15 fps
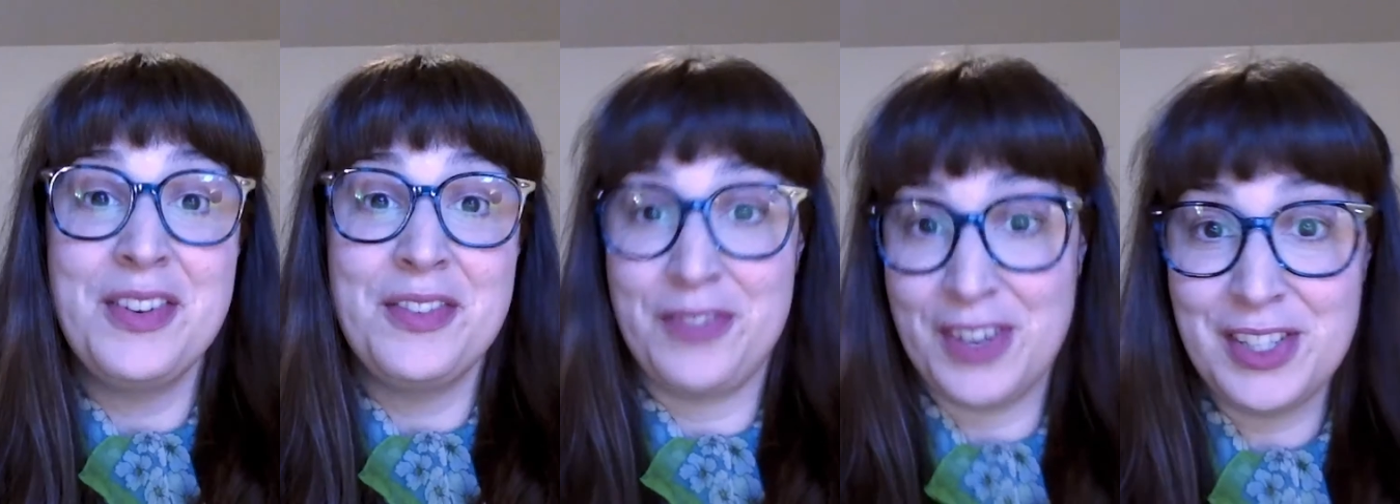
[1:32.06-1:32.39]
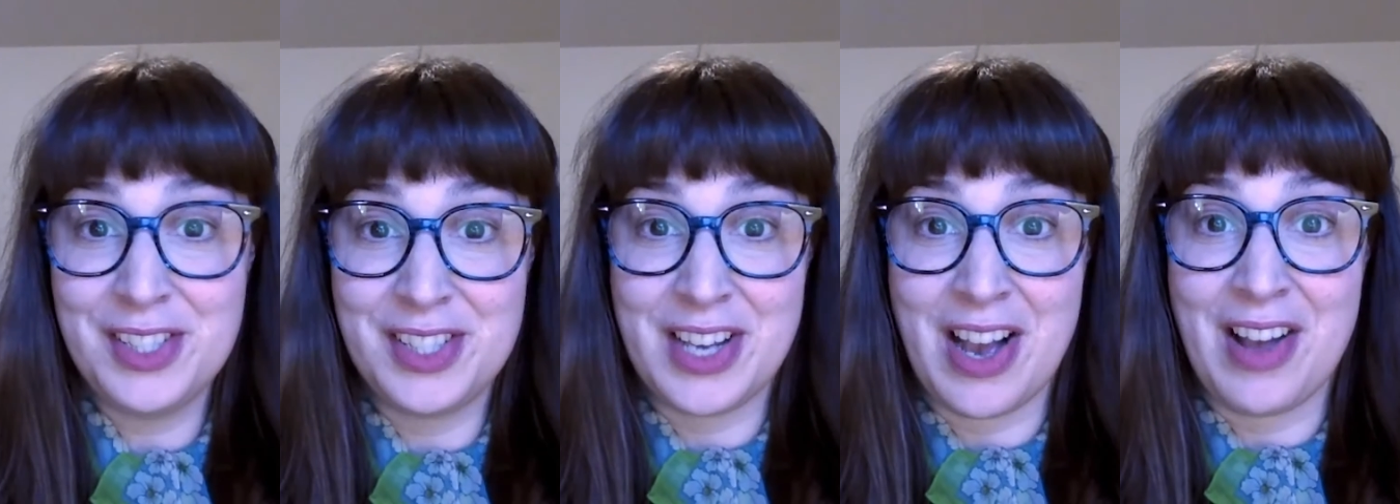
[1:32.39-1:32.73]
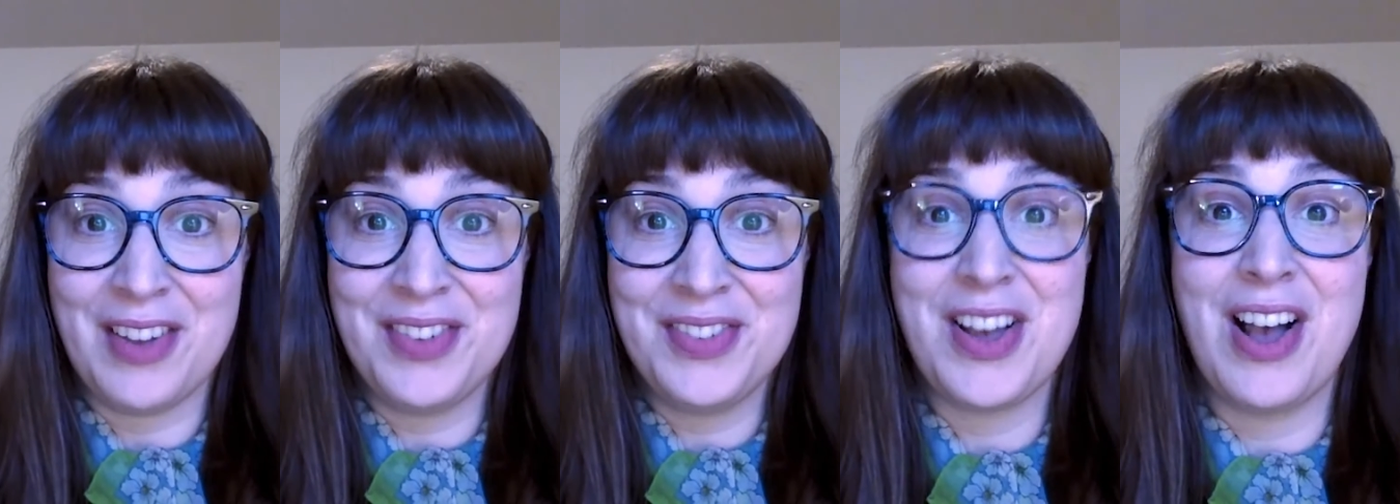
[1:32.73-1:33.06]
First
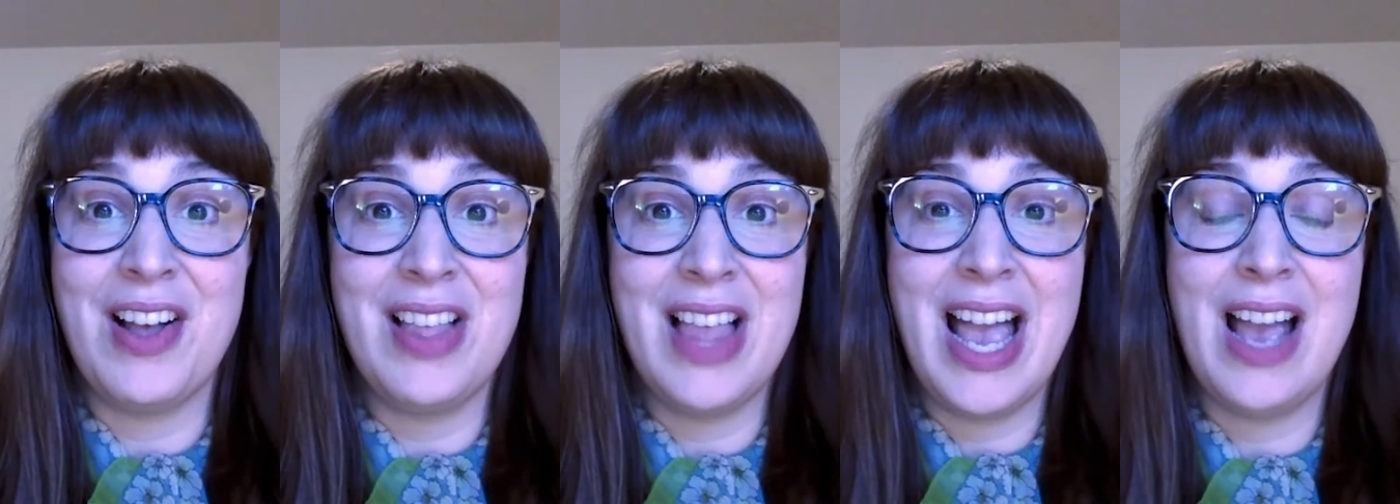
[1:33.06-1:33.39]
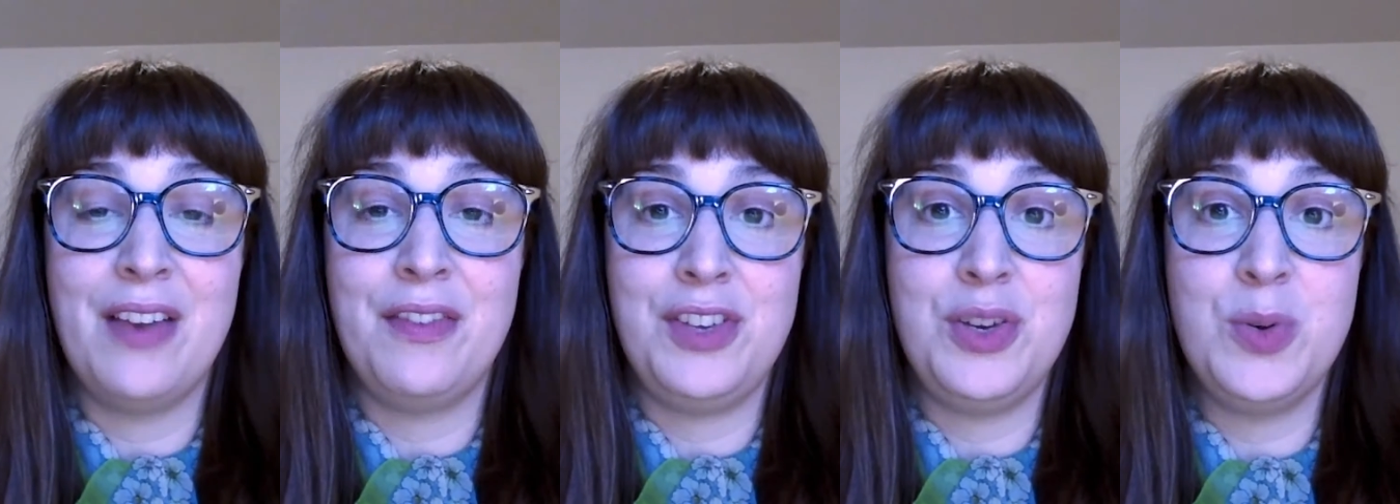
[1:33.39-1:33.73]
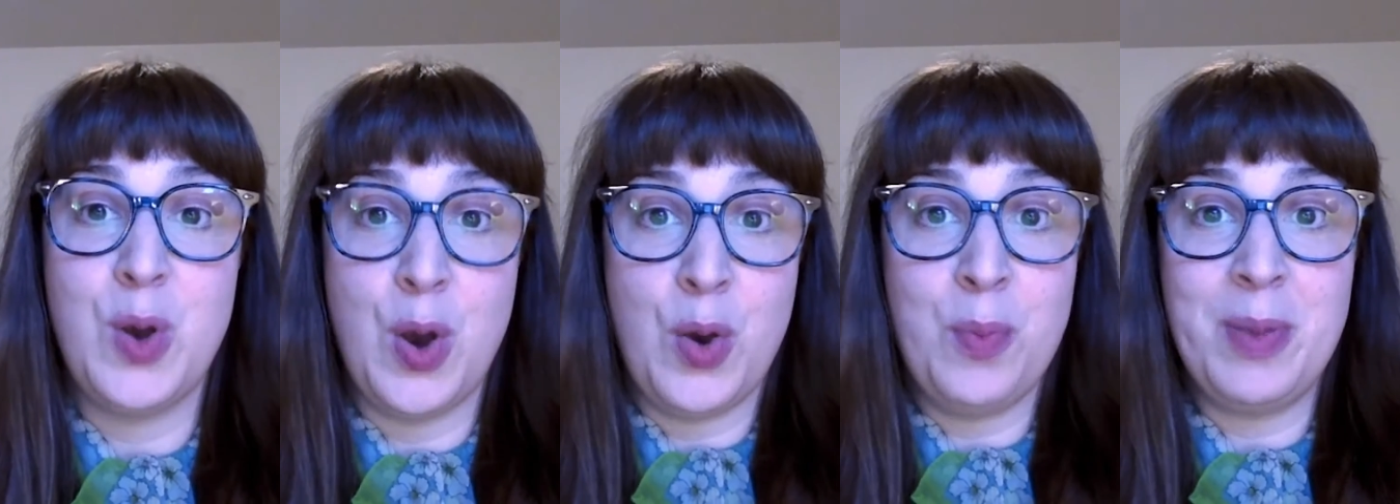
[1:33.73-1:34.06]
off, I'll have you
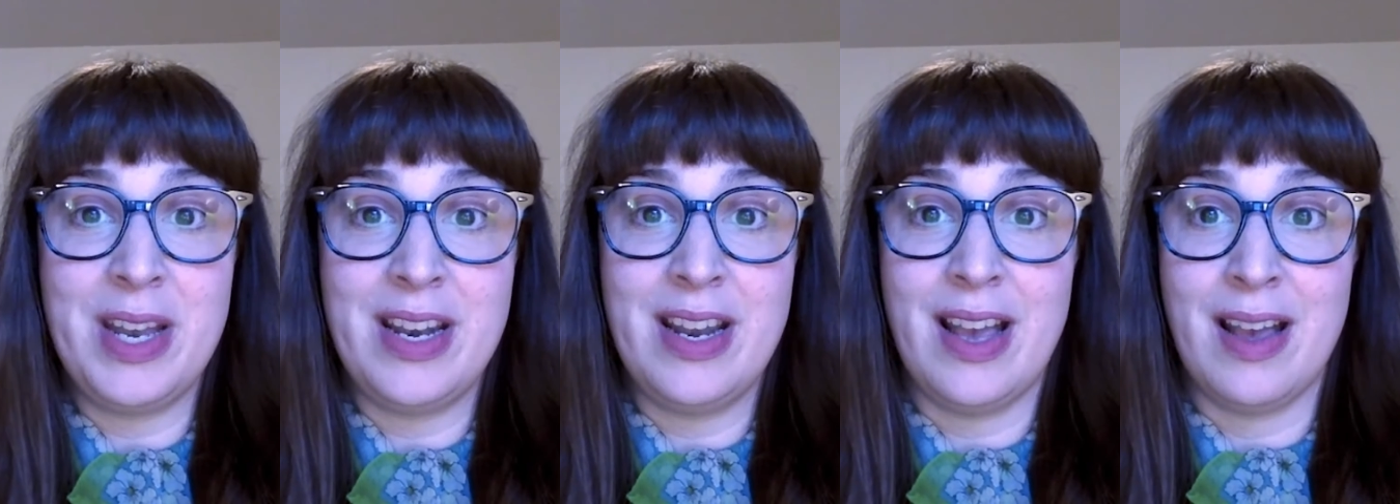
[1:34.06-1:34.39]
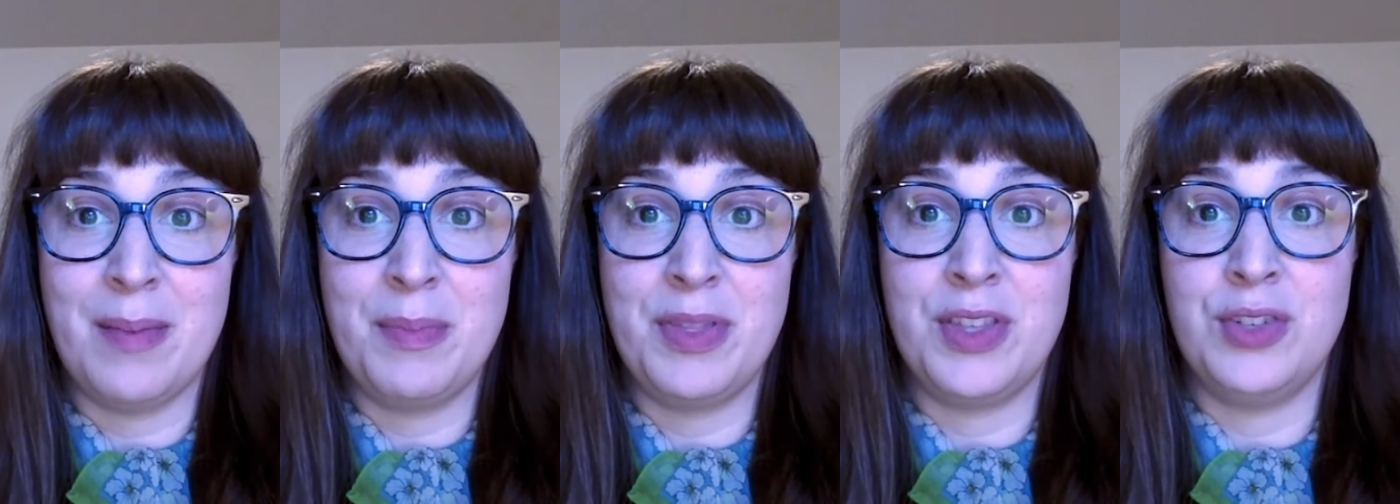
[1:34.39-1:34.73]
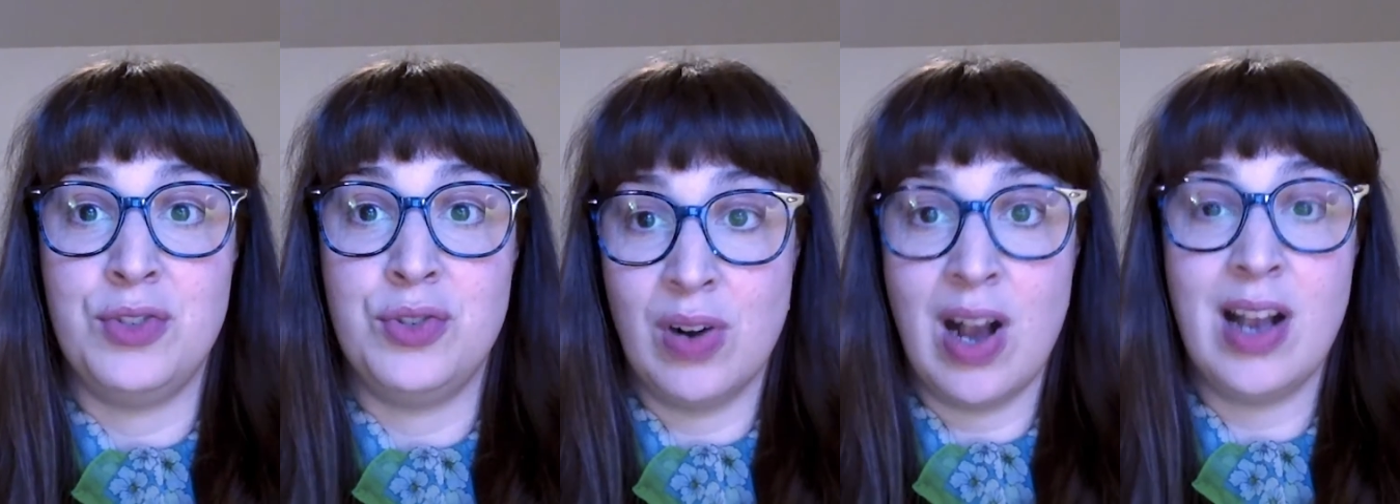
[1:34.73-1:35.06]
open up the
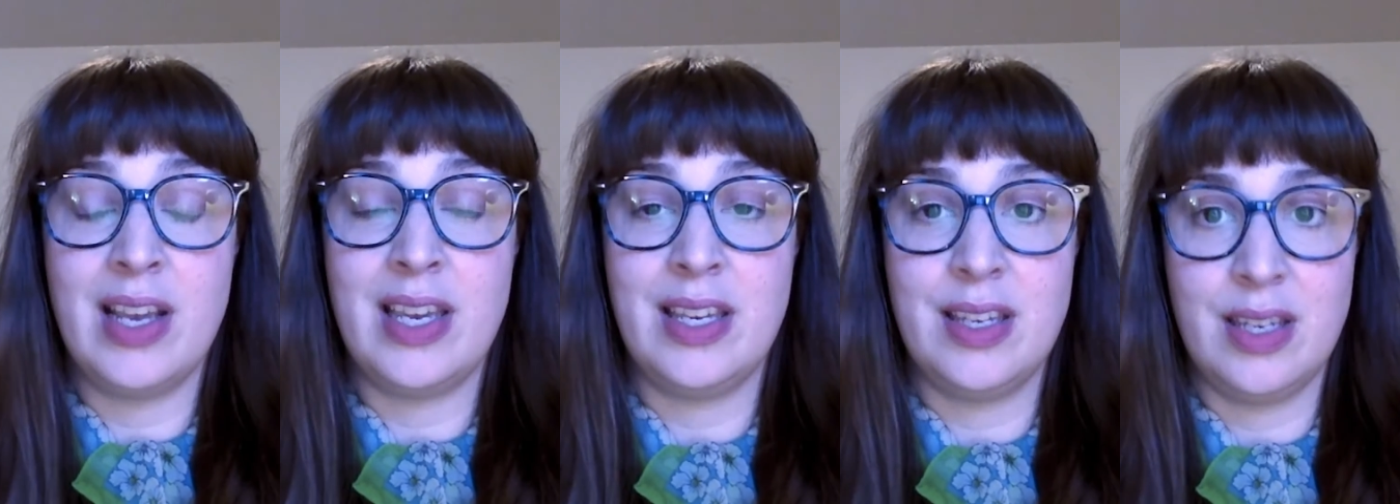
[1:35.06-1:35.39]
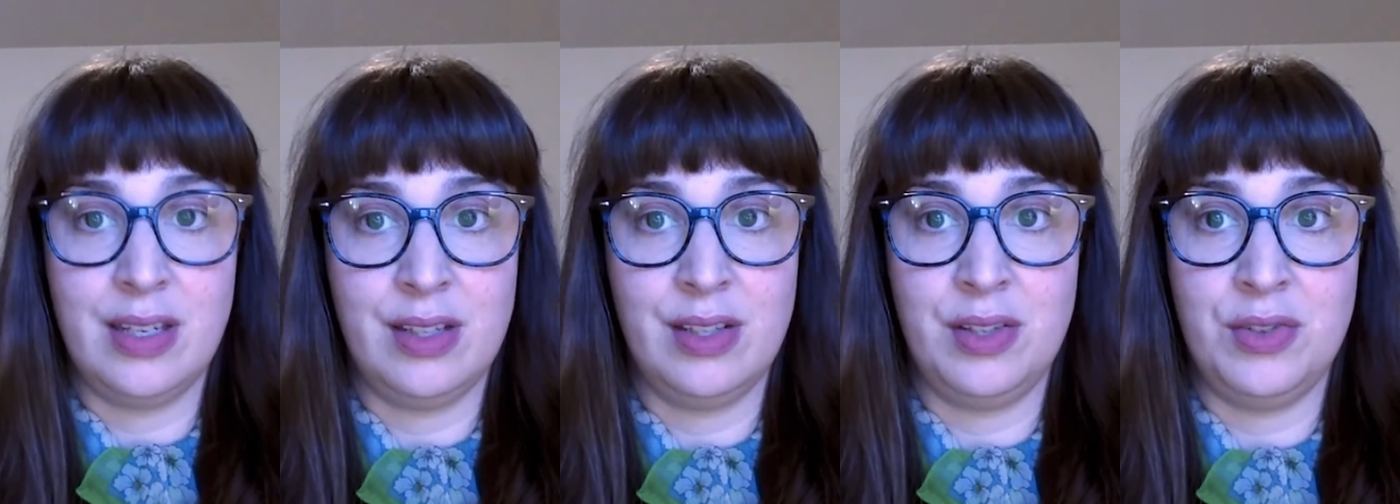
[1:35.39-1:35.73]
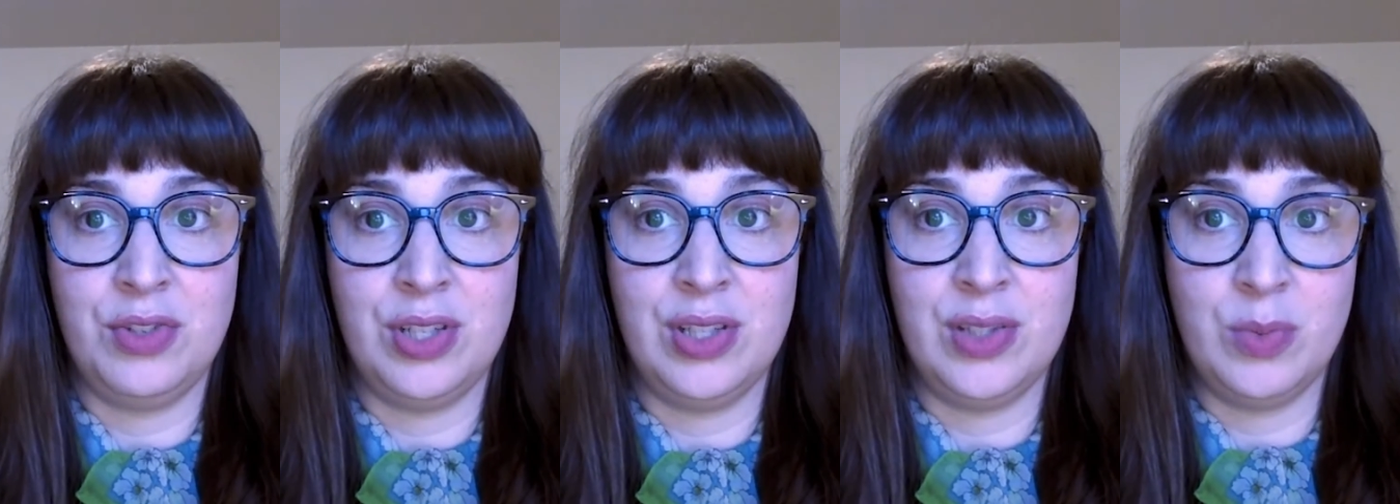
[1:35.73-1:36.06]
Drawing
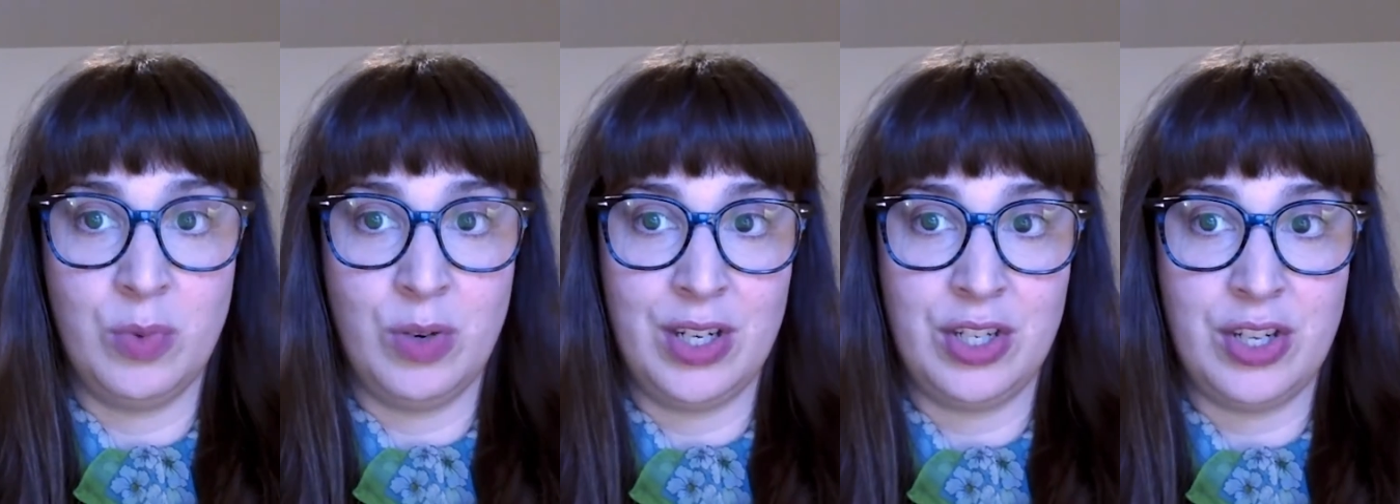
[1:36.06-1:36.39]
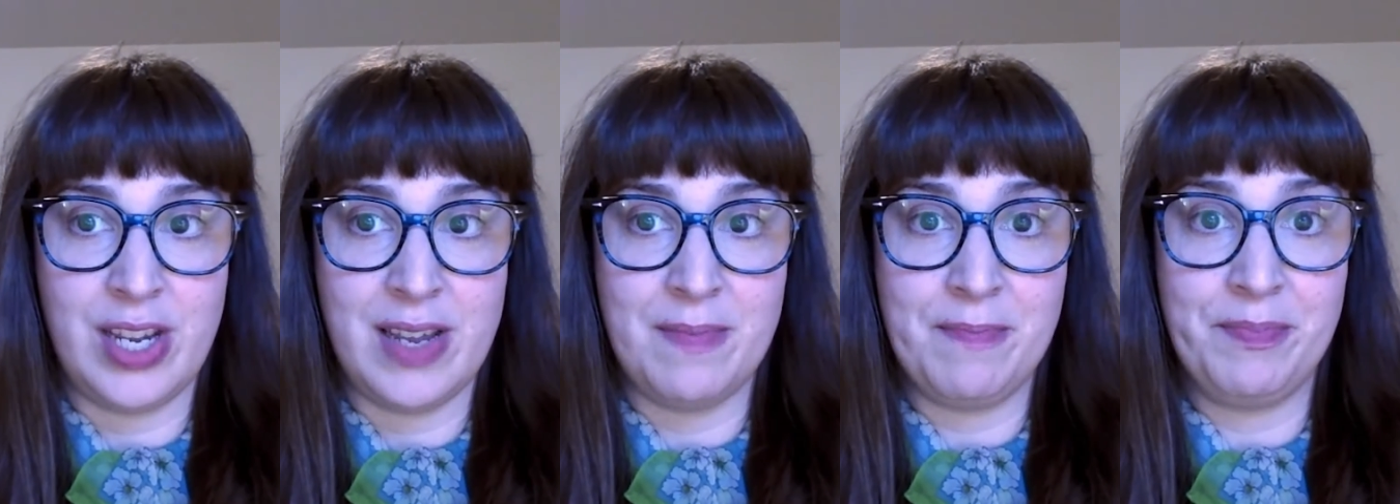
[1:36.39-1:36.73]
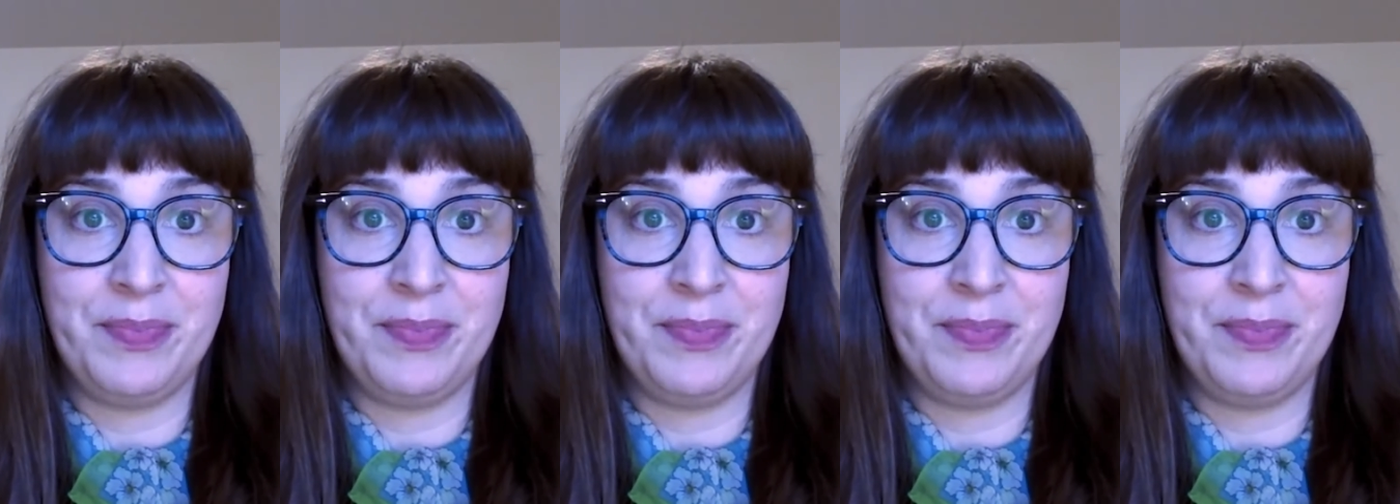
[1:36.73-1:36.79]
Conclusions worksheet.